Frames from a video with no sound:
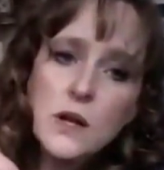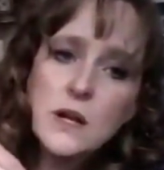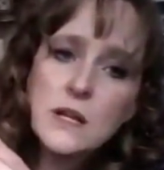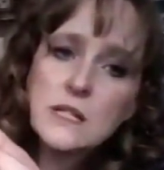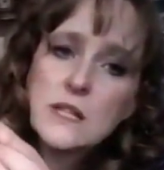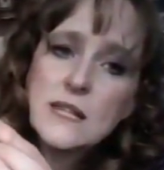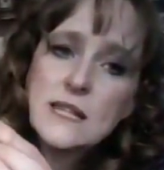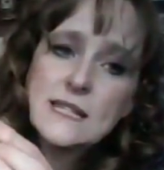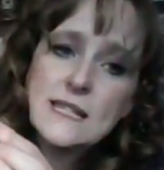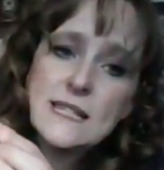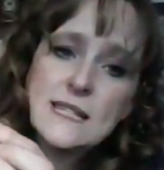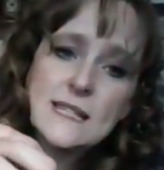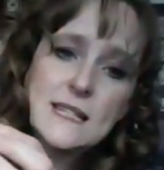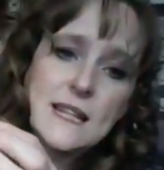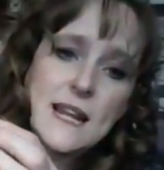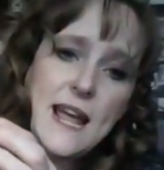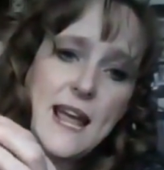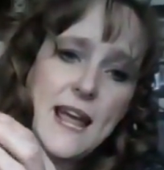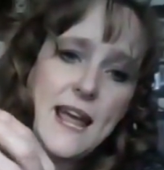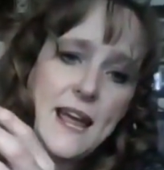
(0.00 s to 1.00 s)
So this
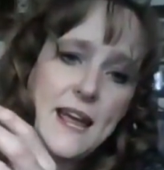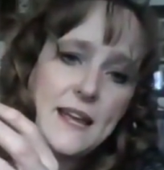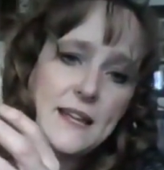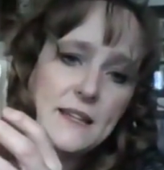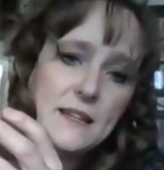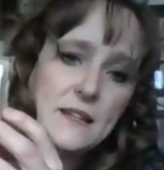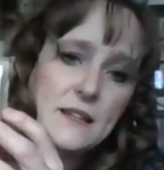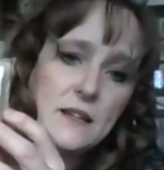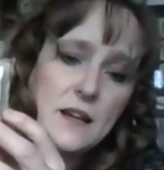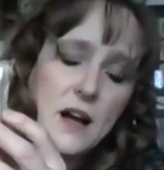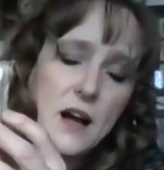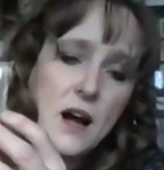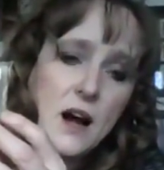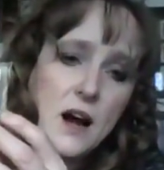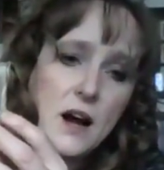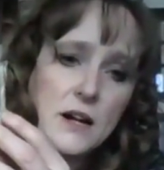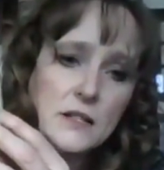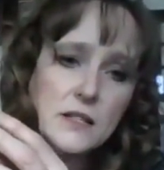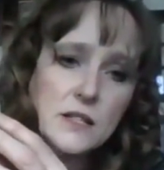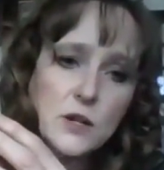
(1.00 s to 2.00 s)
isn't a, a
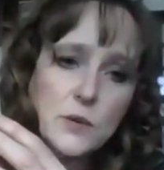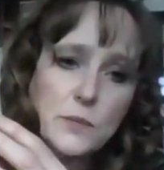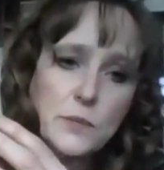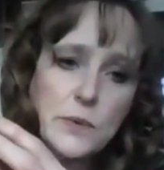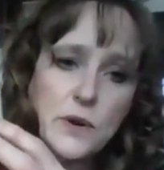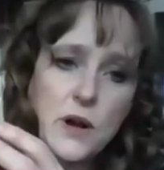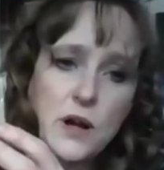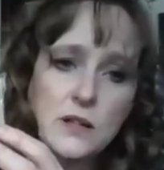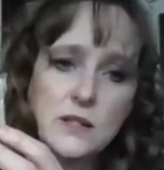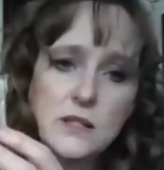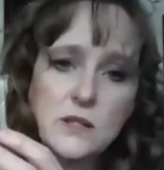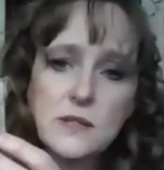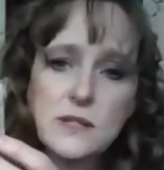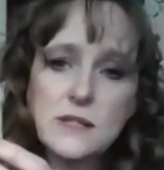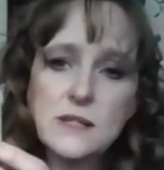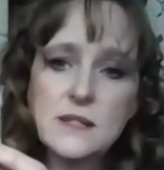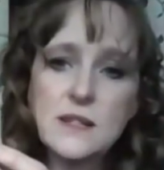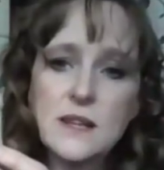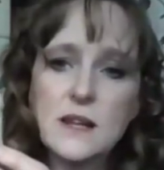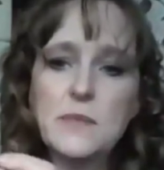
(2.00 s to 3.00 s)
hard soap at all, so this
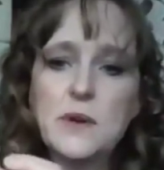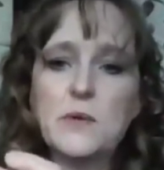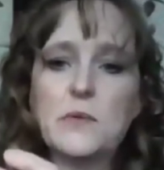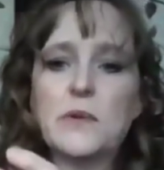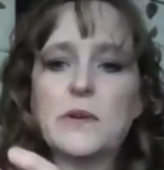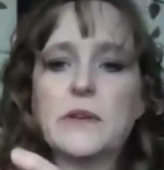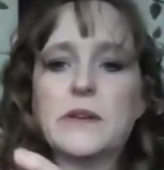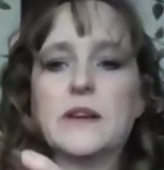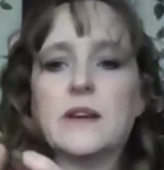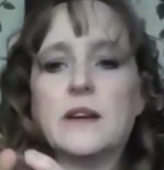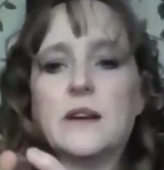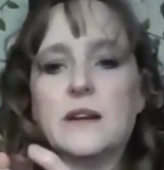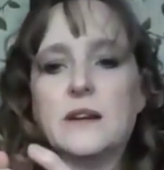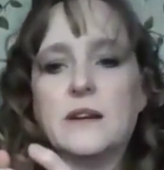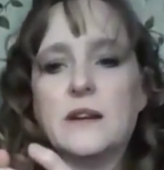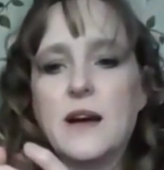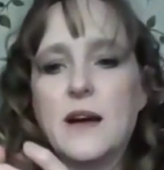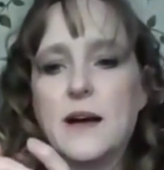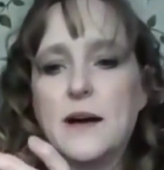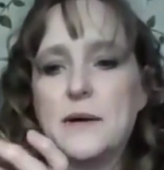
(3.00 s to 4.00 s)
isn't going to be a really good
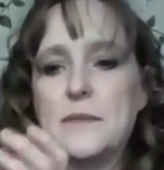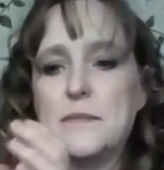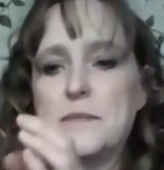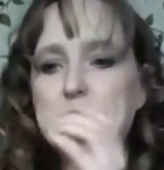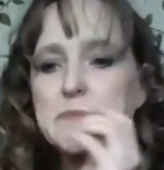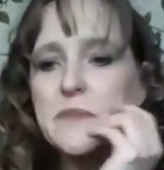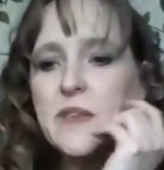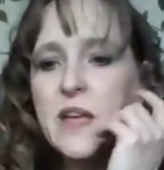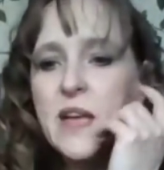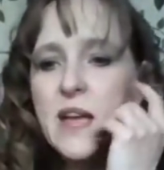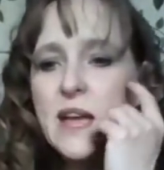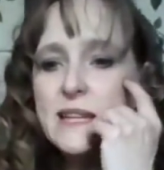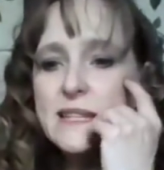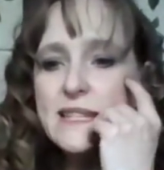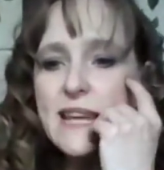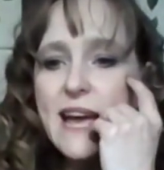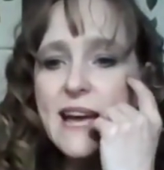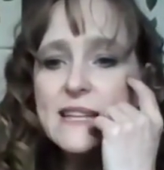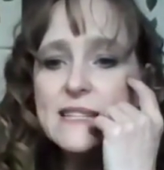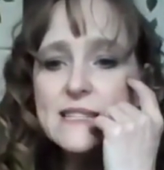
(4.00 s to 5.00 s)
um,
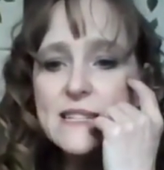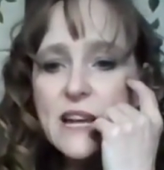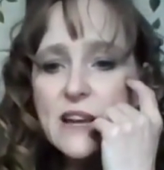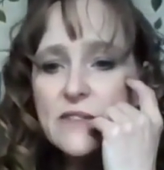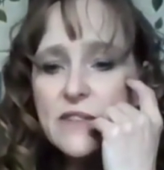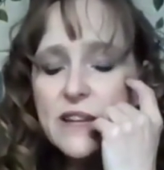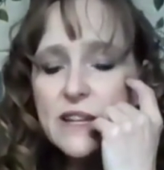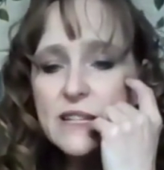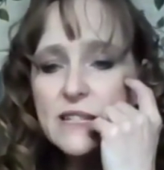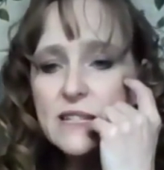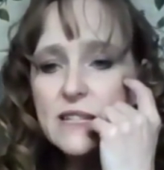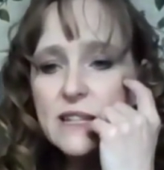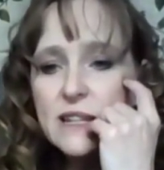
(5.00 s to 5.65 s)
test of it.